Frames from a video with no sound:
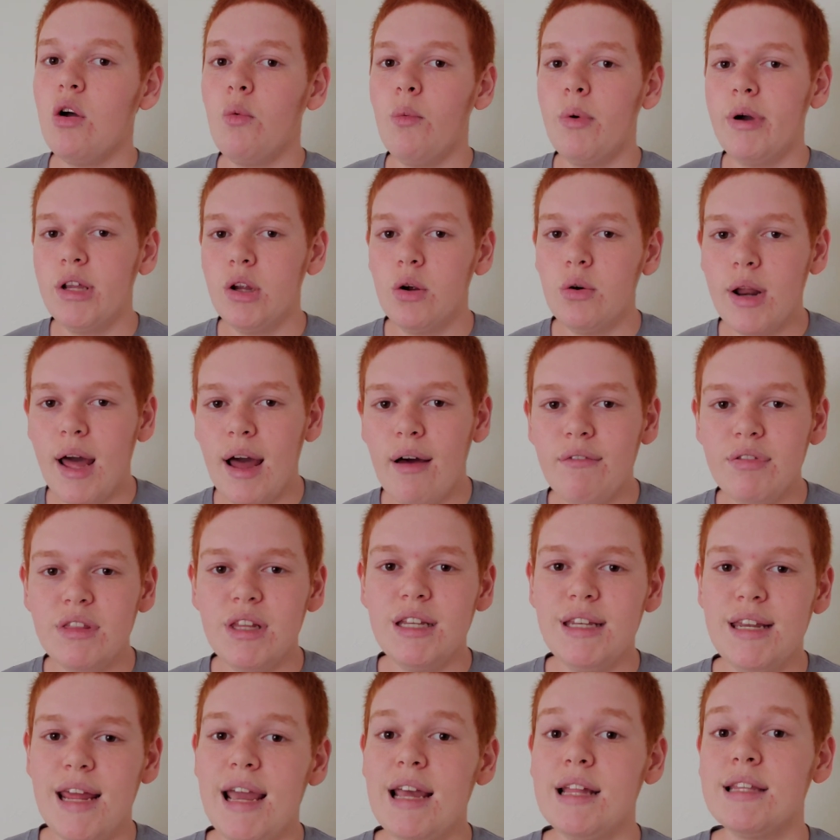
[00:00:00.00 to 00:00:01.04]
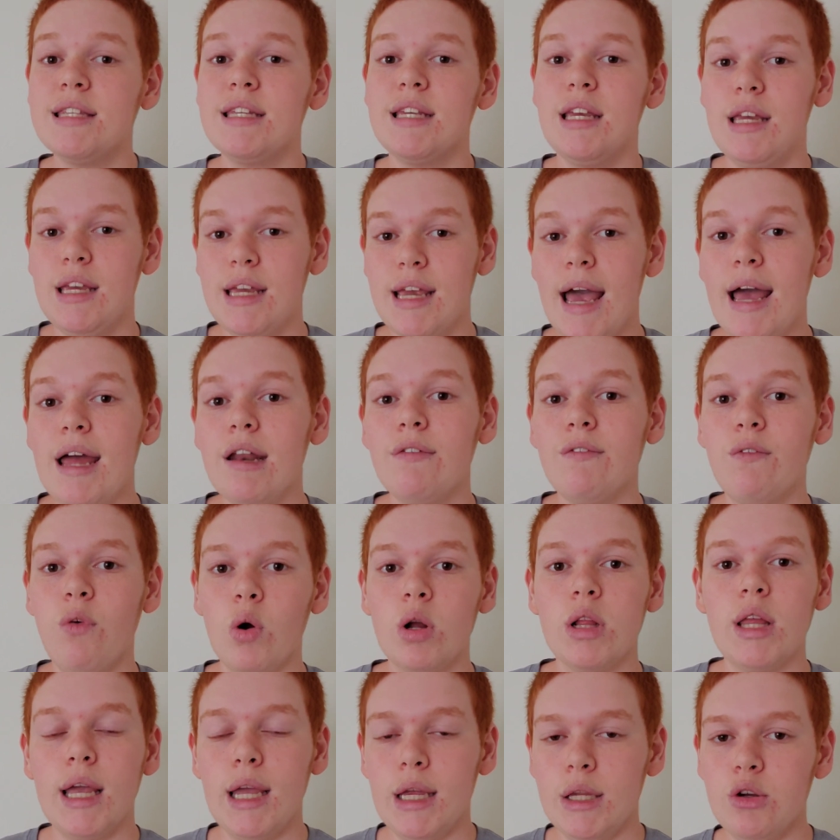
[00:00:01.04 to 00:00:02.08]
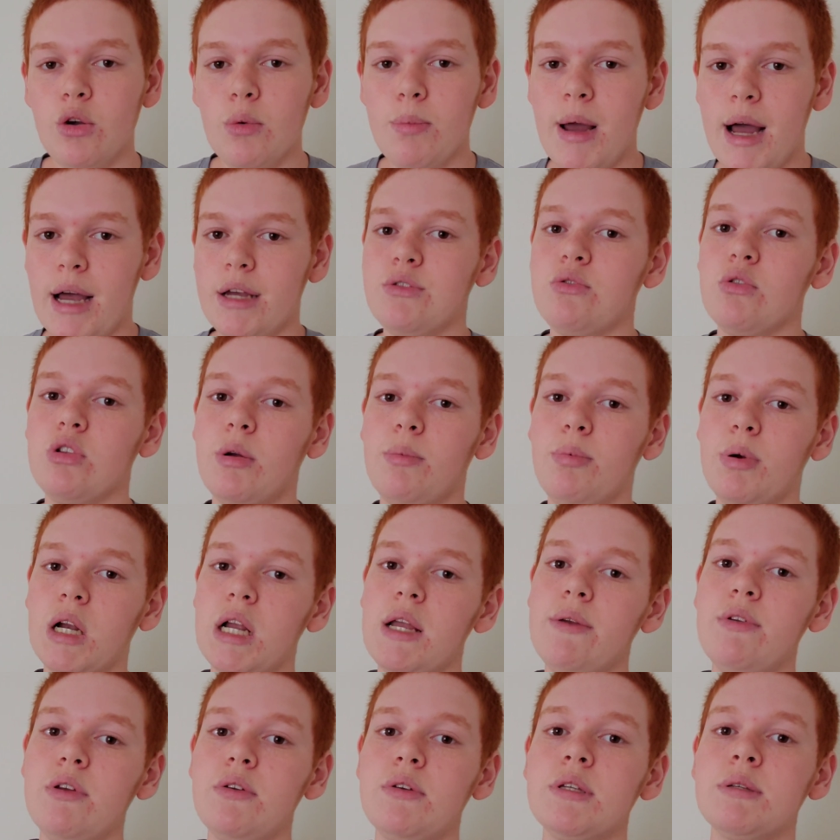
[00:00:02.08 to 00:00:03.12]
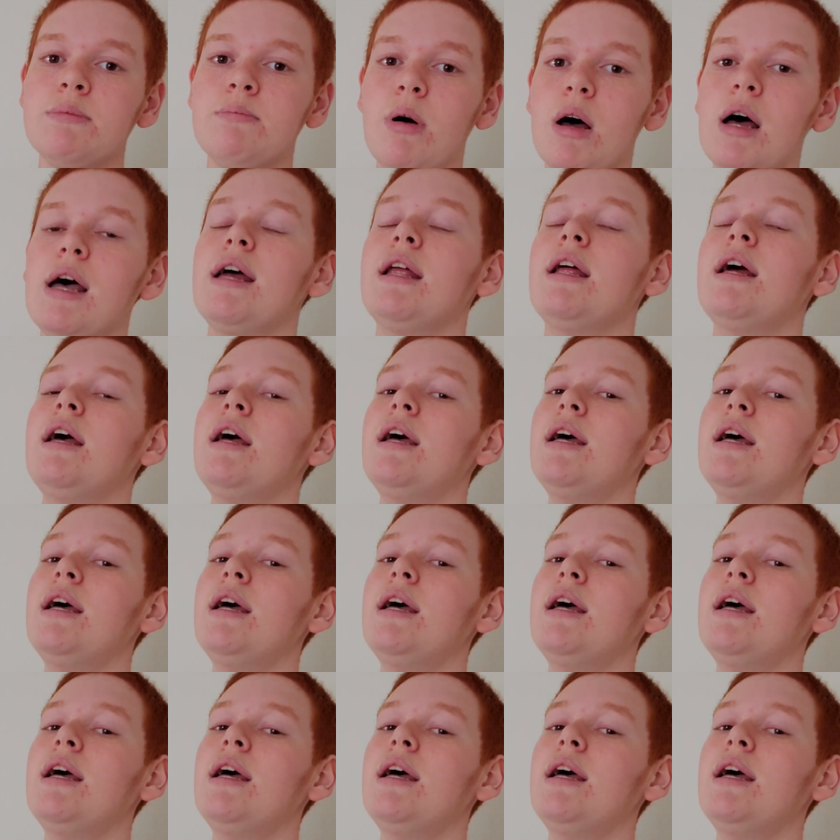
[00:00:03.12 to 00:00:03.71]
We don't have the dates yet for the annual pass holder previews, but